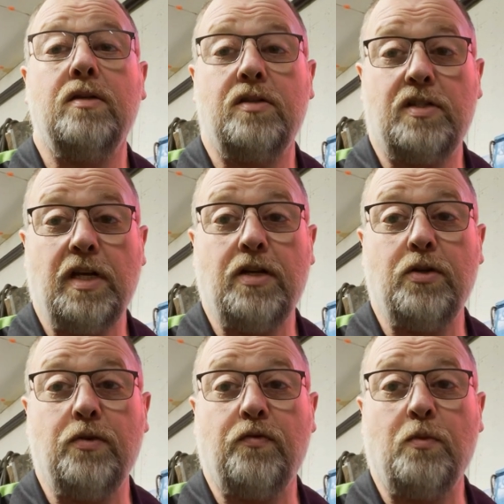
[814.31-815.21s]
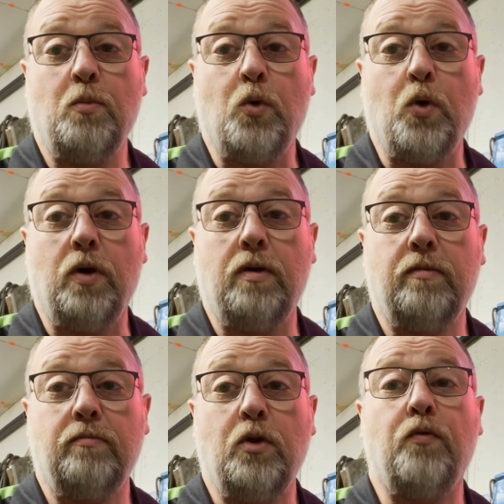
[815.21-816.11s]
Stay tuned for more.
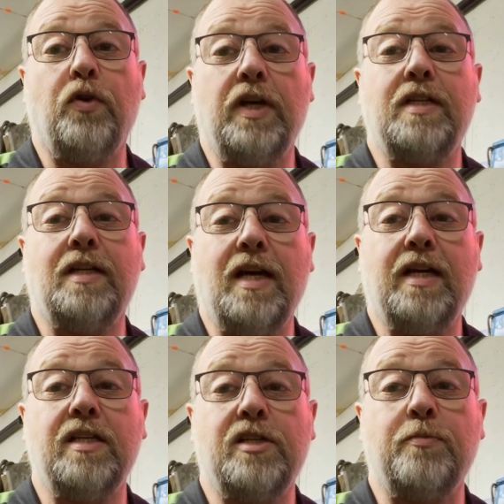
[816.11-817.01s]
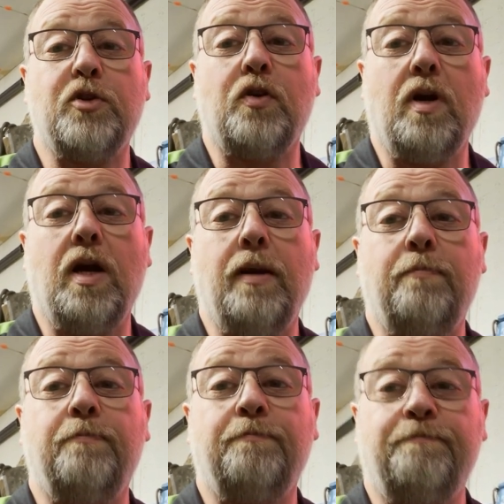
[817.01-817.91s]
Don't forget to like and subscribe.